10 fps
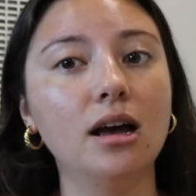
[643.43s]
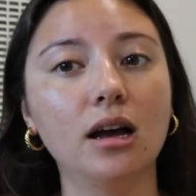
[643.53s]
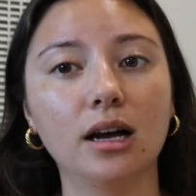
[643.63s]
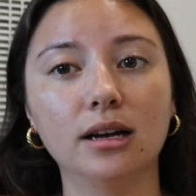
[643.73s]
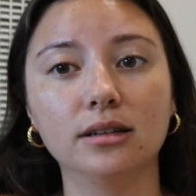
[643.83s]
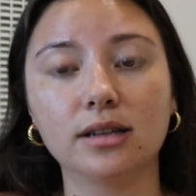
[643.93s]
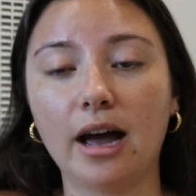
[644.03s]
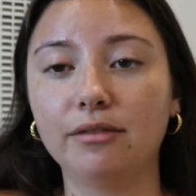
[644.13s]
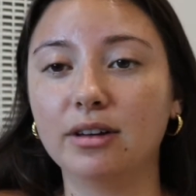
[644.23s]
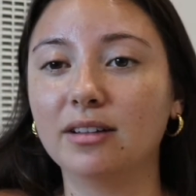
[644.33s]
because
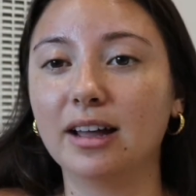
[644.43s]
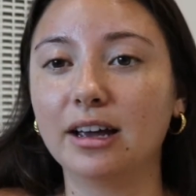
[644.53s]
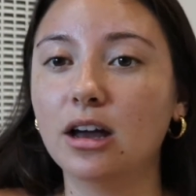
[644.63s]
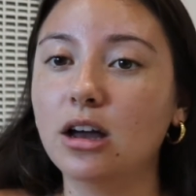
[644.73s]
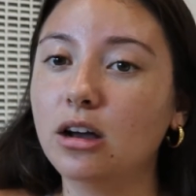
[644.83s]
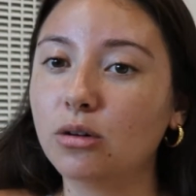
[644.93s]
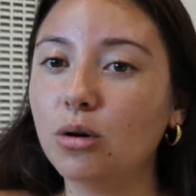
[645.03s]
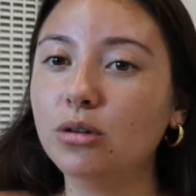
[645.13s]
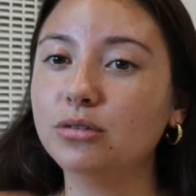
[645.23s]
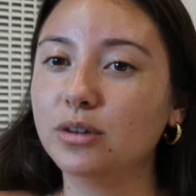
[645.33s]
I feel like
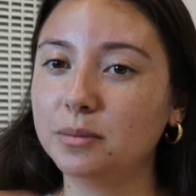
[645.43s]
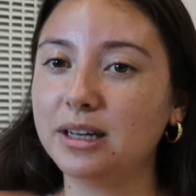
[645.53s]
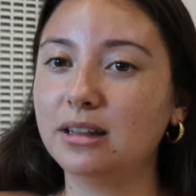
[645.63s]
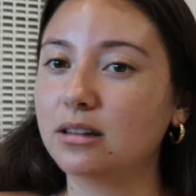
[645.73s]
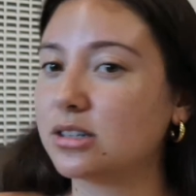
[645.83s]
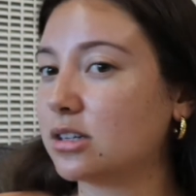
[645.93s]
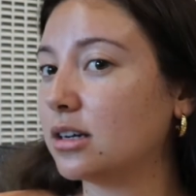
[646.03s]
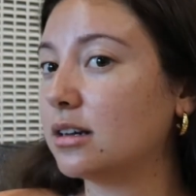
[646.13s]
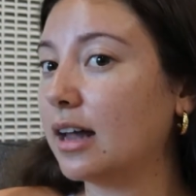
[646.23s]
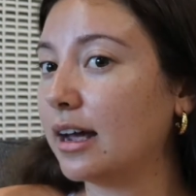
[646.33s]
gold for me looks
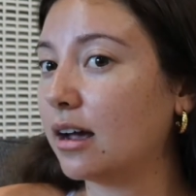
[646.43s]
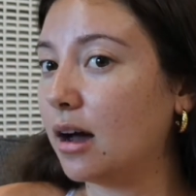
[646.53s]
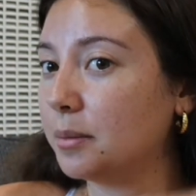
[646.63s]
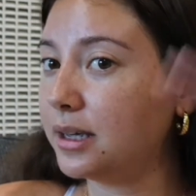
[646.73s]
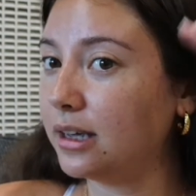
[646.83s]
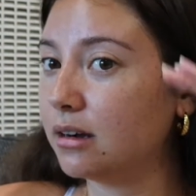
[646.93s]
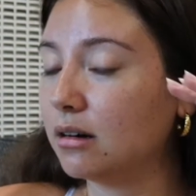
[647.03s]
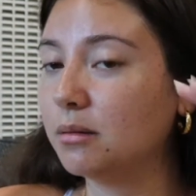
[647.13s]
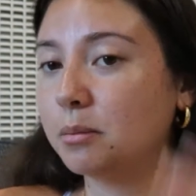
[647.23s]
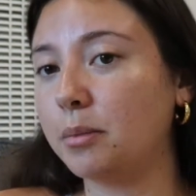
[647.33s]
good like up here,